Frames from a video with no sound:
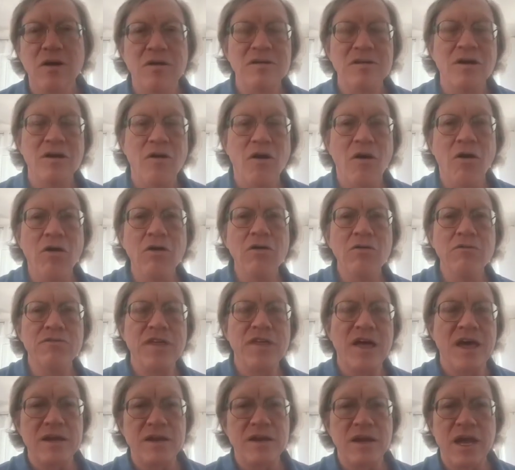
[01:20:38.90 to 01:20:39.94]
all of
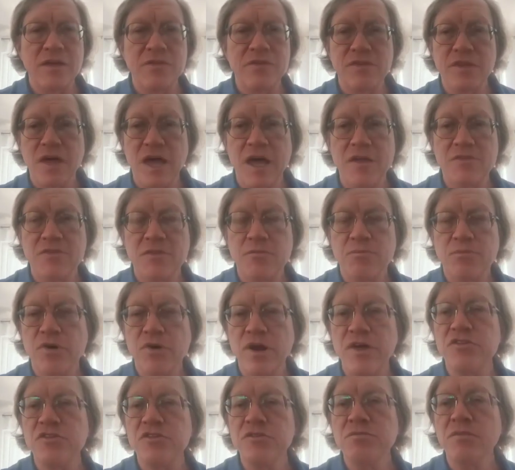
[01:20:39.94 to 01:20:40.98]
that at the
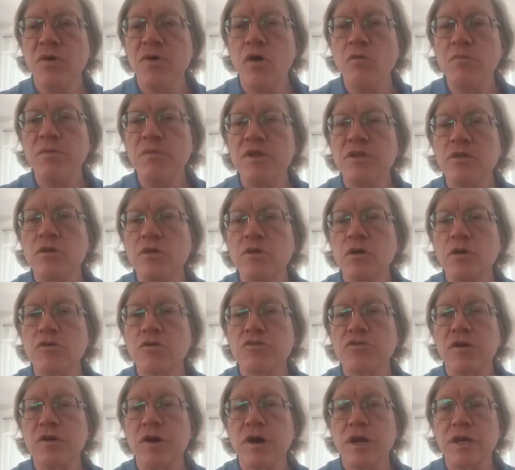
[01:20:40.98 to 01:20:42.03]
present moment
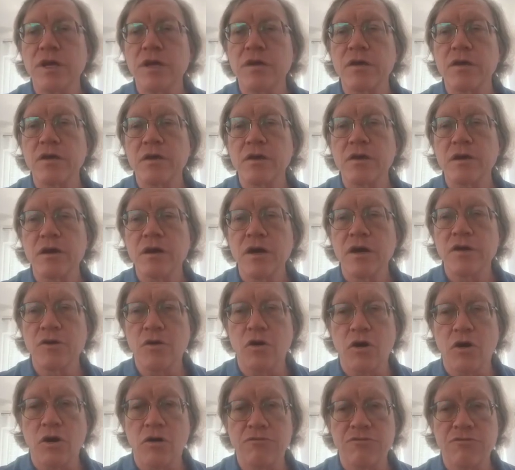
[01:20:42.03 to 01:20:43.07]
looks like an
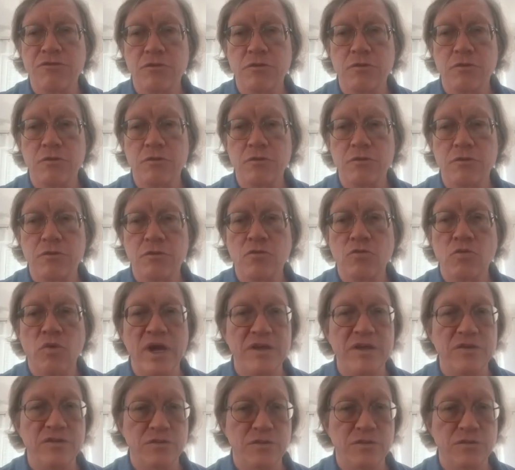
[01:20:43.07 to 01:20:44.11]
awful
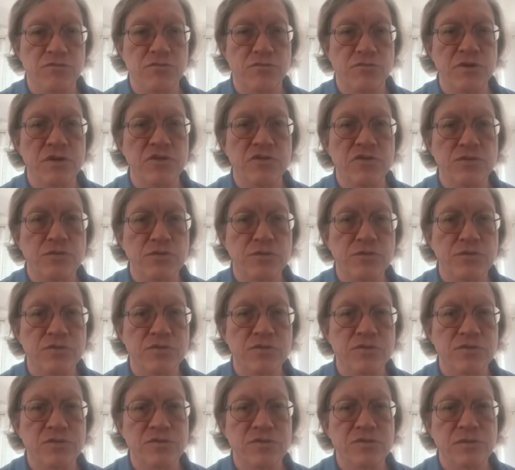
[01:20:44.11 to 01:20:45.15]
waste of
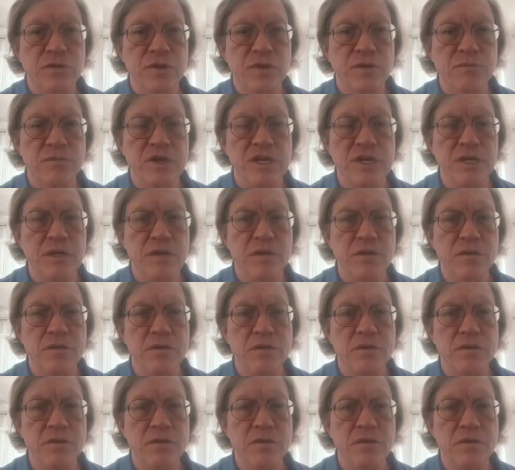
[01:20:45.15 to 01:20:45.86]
resources. I mean,